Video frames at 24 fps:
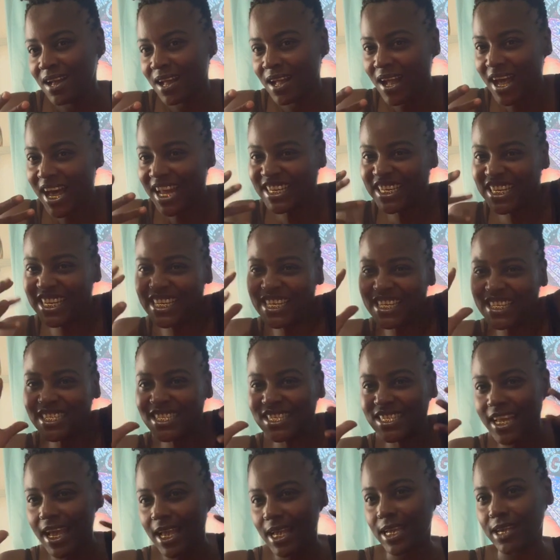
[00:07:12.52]
I need to
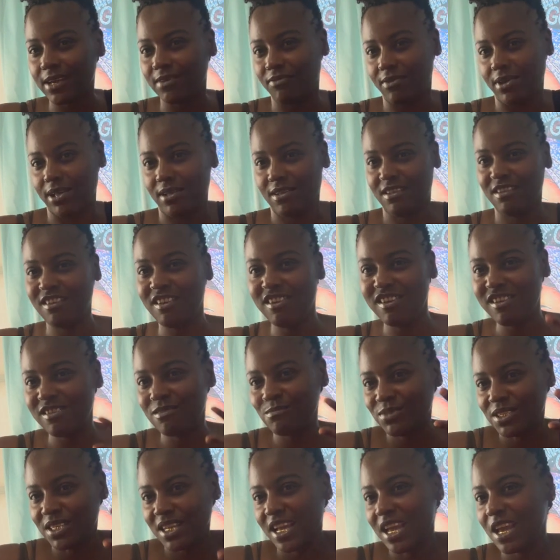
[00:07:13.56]
save it. You know what
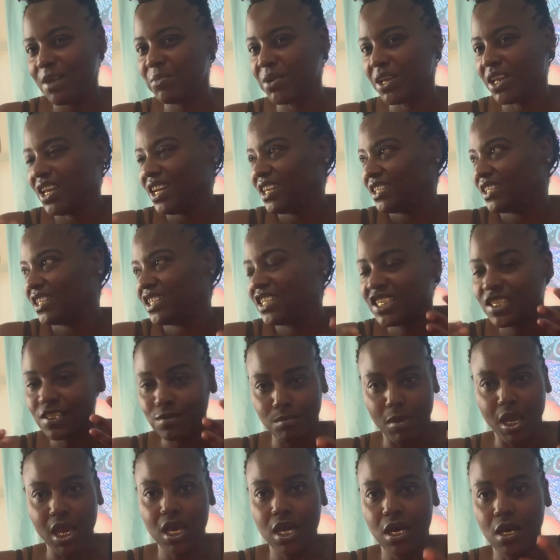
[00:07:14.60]
I'm saying? Because it
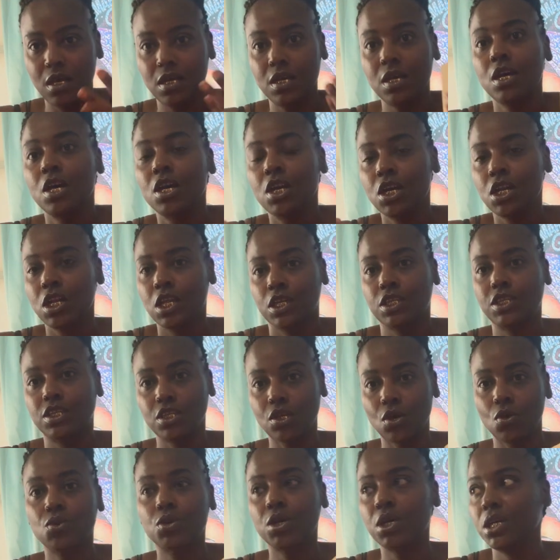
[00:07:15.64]
smells
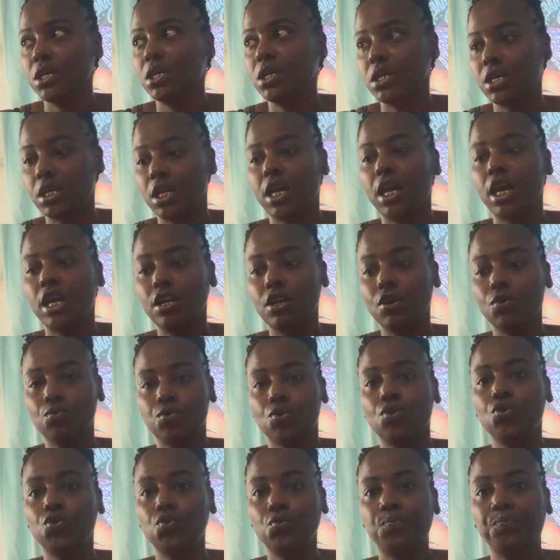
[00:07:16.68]
so good and the
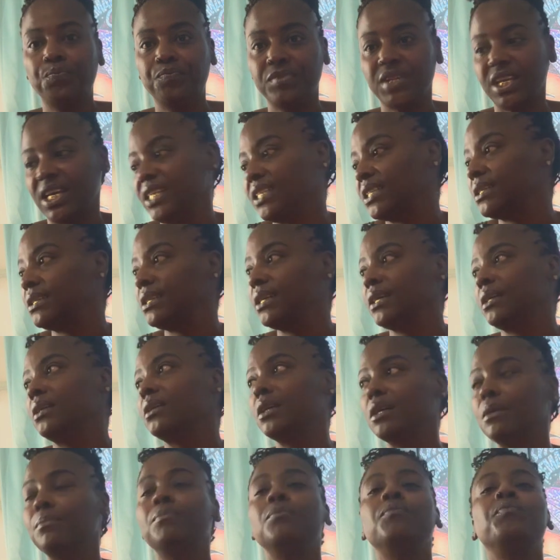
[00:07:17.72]
room is lit
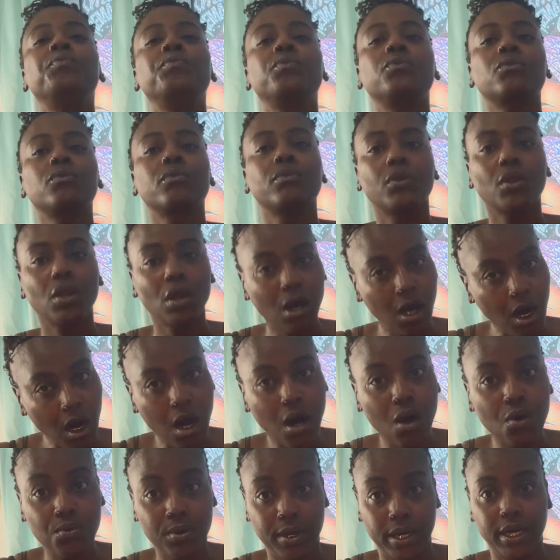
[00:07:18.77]
up
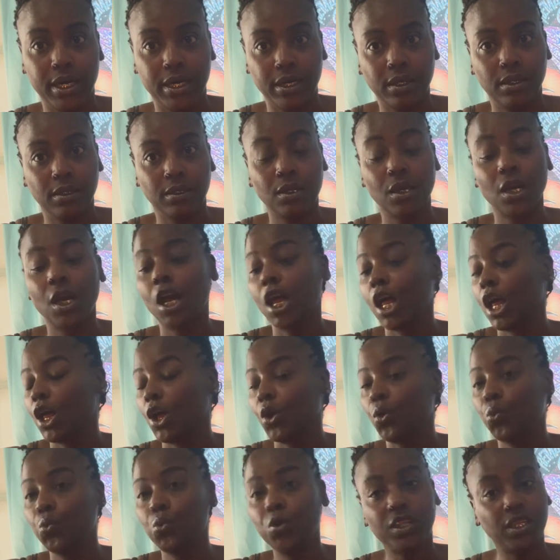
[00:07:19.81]
already
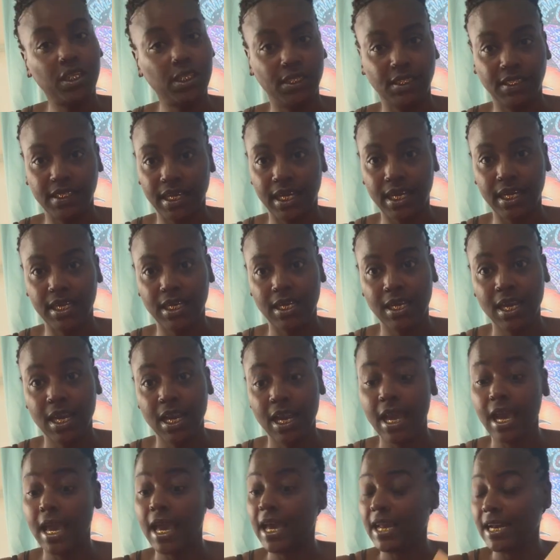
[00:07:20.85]
with the scent.
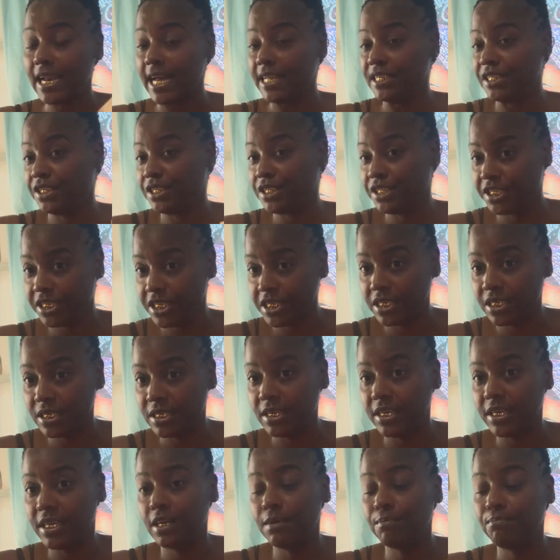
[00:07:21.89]
And I just
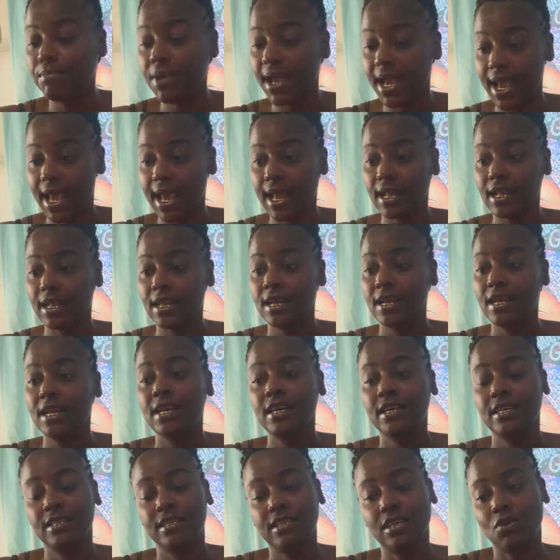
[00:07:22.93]
lit it back.
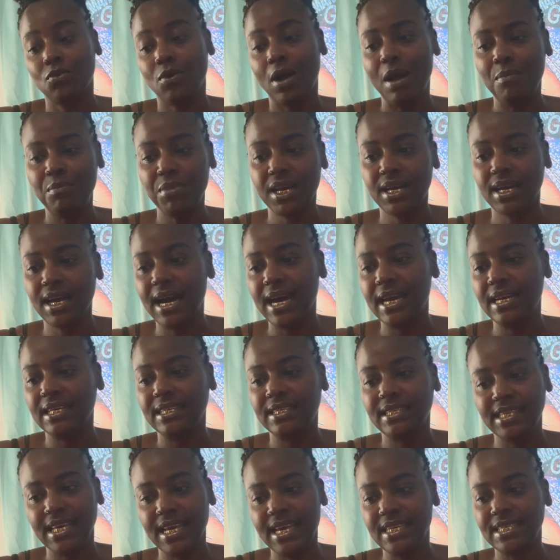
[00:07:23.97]
So I've been kind
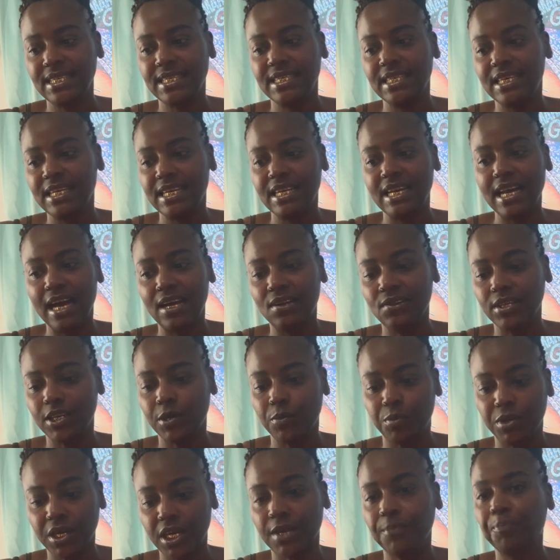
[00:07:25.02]
of testing it out a
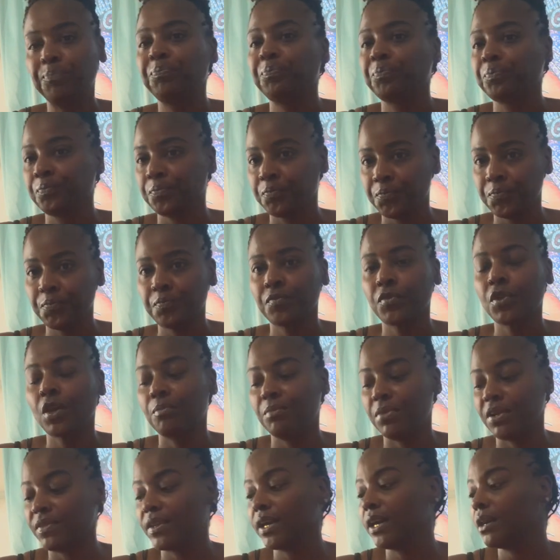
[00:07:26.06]
little bit
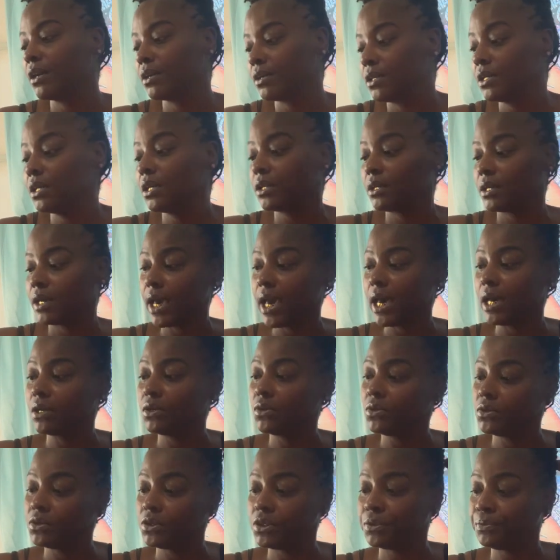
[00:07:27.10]
but they're good
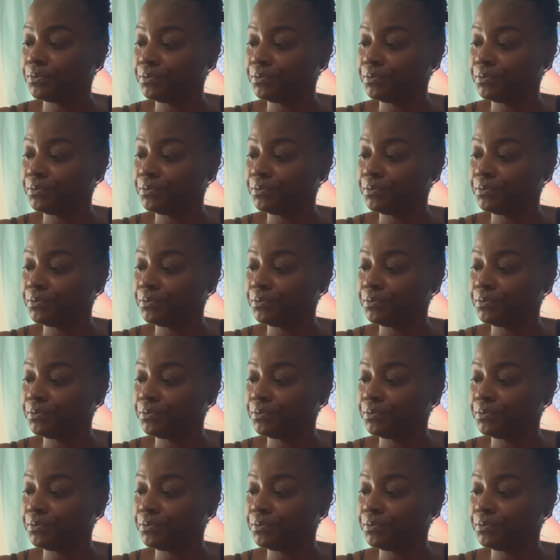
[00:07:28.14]
candles